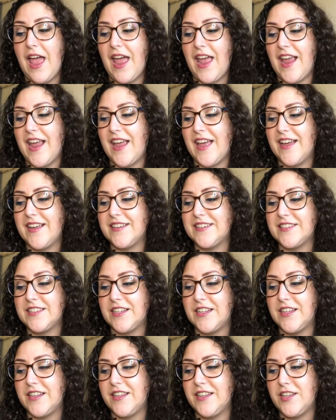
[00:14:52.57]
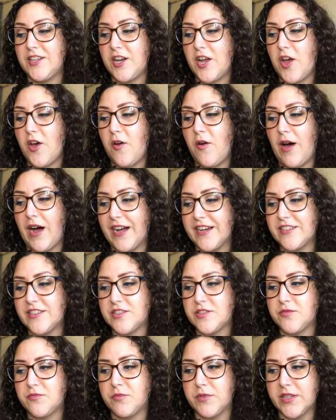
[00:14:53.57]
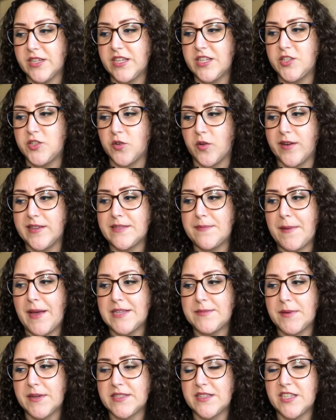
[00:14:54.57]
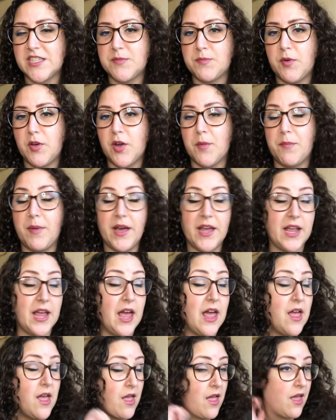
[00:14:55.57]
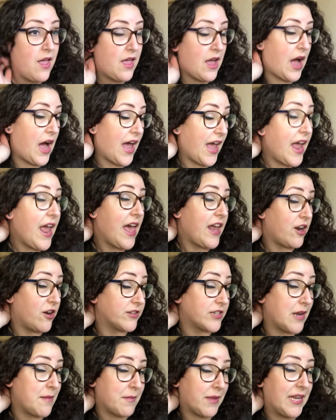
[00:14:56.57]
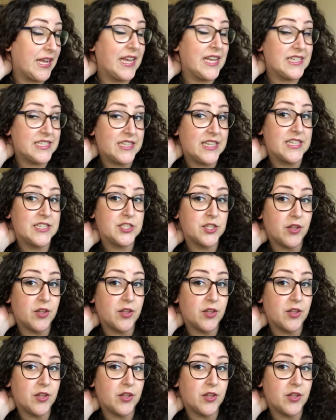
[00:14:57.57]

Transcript: And, you know, I just really enjoyed some aspects of this book, but I had a hard time getting into this.